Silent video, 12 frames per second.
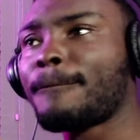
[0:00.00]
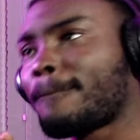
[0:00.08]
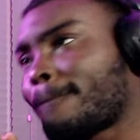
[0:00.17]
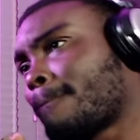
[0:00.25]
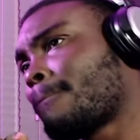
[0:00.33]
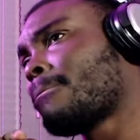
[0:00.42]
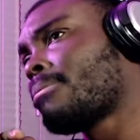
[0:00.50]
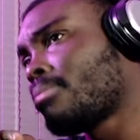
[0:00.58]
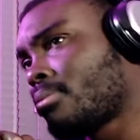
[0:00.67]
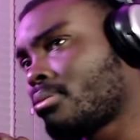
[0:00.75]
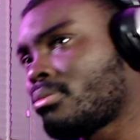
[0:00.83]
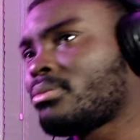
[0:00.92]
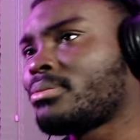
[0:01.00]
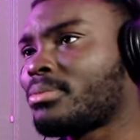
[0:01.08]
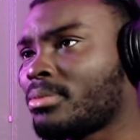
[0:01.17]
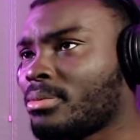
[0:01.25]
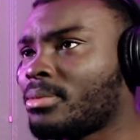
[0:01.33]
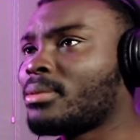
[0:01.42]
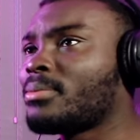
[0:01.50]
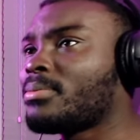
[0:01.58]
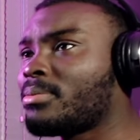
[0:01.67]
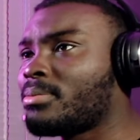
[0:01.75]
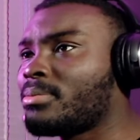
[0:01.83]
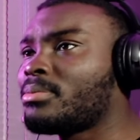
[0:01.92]

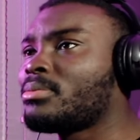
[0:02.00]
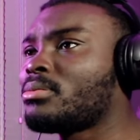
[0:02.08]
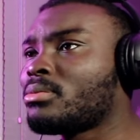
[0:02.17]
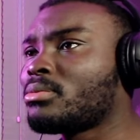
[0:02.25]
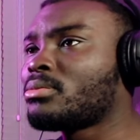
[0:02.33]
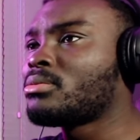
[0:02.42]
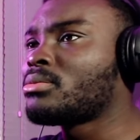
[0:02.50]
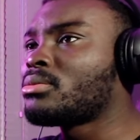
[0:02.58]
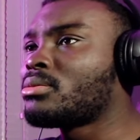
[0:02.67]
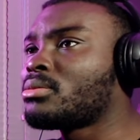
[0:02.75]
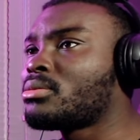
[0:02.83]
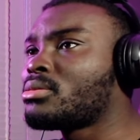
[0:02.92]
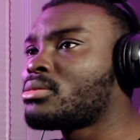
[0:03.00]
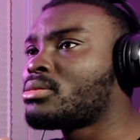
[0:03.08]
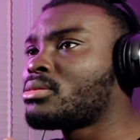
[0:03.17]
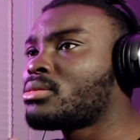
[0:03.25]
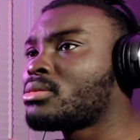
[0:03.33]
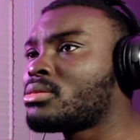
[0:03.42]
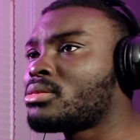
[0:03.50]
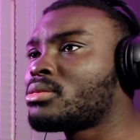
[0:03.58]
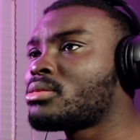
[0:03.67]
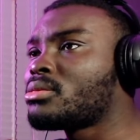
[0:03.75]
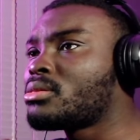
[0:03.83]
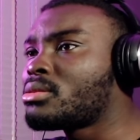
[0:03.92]

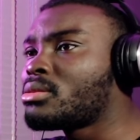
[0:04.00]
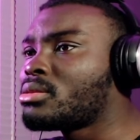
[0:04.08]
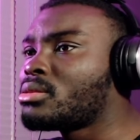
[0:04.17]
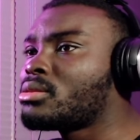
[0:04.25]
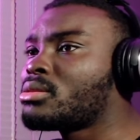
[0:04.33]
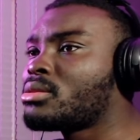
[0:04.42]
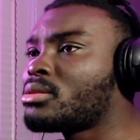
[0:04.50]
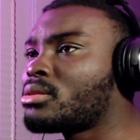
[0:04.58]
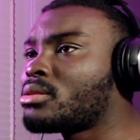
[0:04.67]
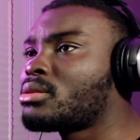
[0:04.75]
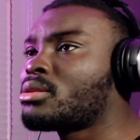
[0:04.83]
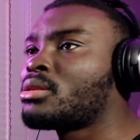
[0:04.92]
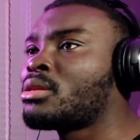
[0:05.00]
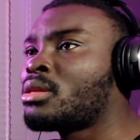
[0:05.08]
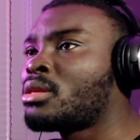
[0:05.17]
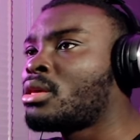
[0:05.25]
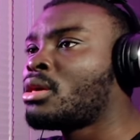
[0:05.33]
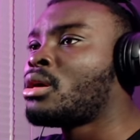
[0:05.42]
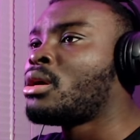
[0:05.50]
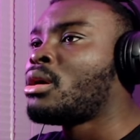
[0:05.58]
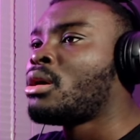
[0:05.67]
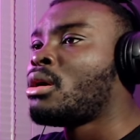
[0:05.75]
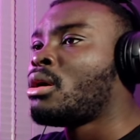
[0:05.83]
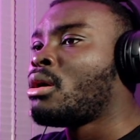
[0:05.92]

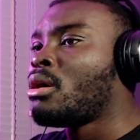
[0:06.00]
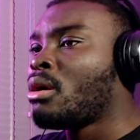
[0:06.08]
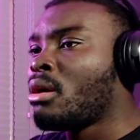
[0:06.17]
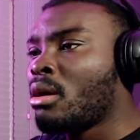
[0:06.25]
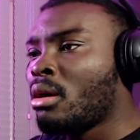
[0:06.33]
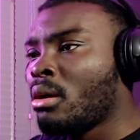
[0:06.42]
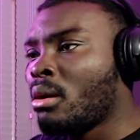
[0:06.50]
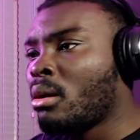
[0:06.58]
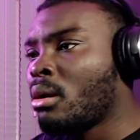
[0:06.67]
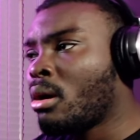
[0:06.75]
(no one is talking)